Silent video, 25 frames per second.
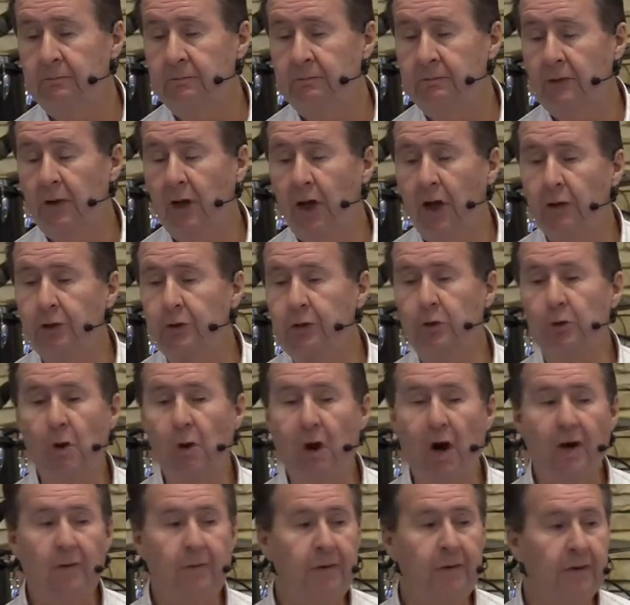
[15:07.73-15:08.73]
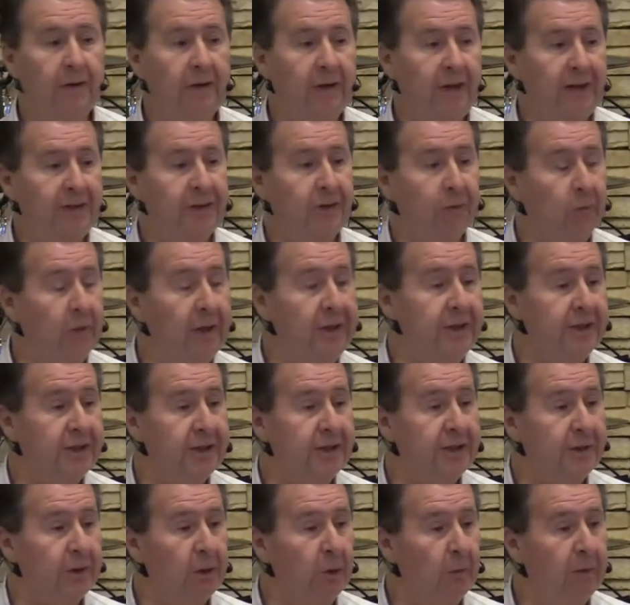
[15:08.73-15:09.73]
All too often, that's the reason
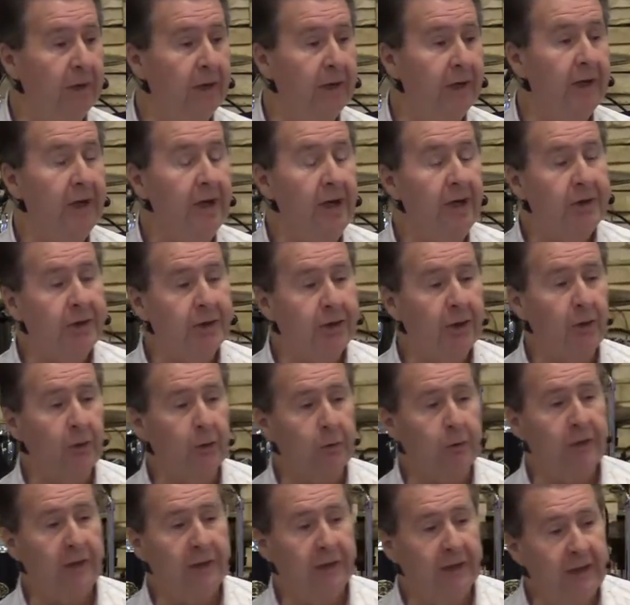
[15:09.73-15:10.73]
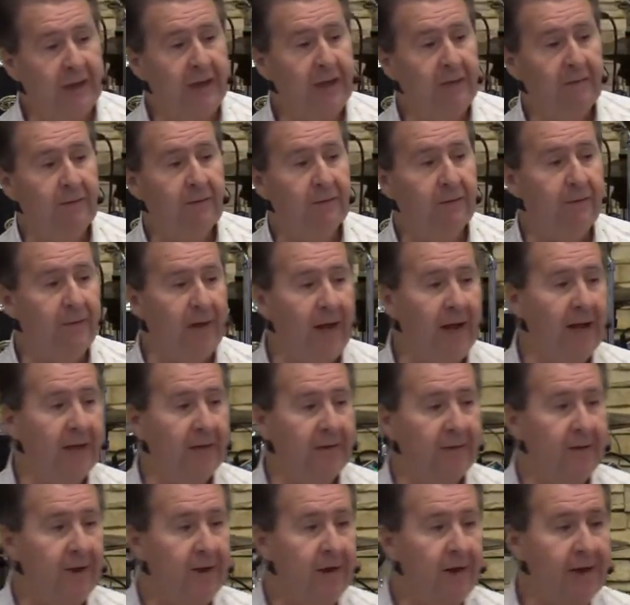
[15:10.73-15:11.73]
so many children leave the faith,
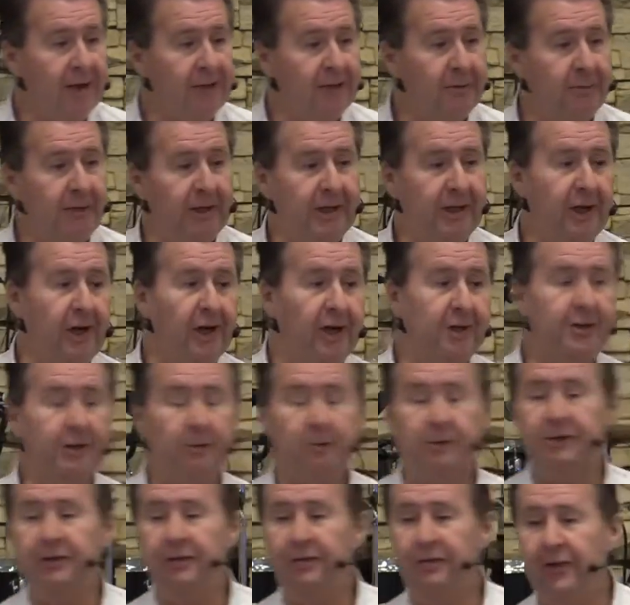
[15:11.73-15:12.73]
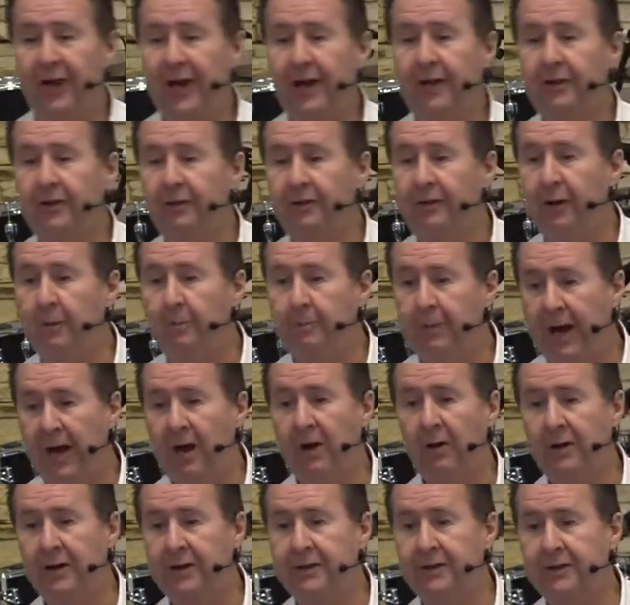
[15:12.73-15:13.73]
is because it was the faith of their
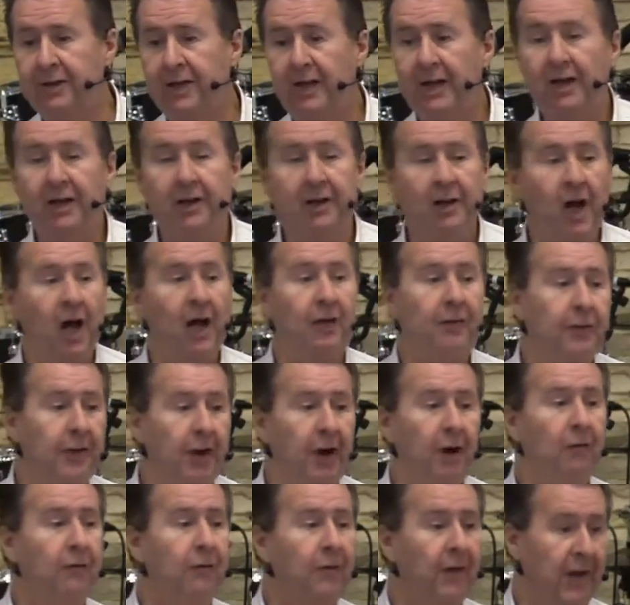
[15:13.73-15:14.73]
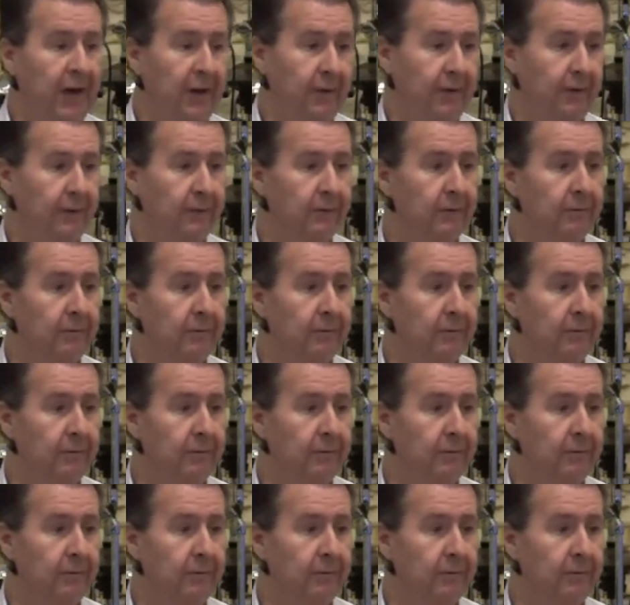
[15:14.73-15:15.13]
parents, not their faith.